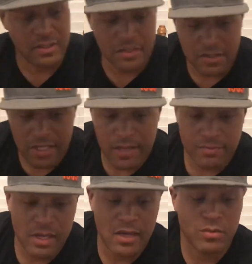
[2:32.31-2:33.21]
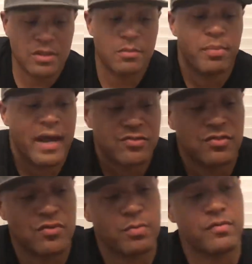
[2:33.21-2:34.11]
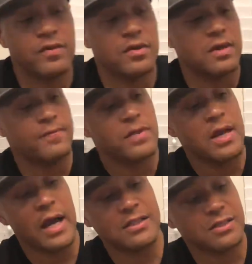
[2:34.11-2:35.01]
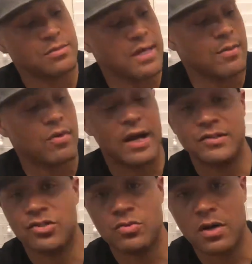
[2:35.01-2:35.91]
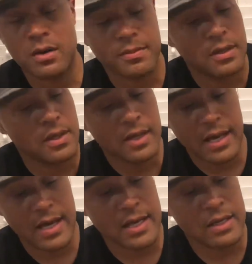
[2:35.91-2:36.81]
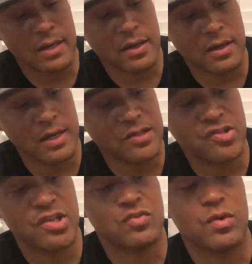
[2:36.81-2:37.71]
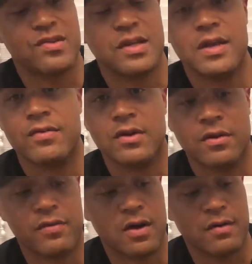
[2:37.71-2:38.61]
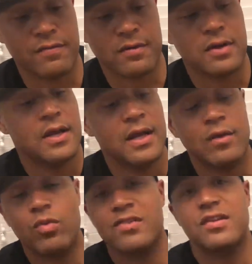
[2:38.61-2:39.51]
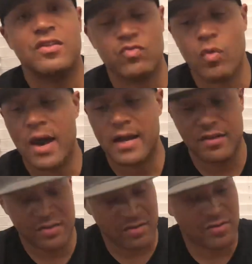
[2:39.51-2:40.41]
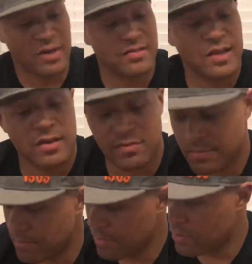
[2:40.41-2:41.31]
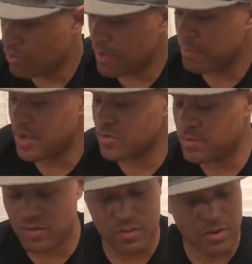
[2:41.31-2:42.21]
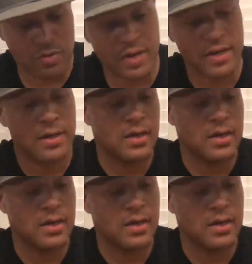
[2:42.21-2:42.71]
And the same thing with the passenger pavilion. I sometimes ride two up, and it just wasn't giving enough comfort. It wasn't as wide as this. So let's take some quick measurements real quick.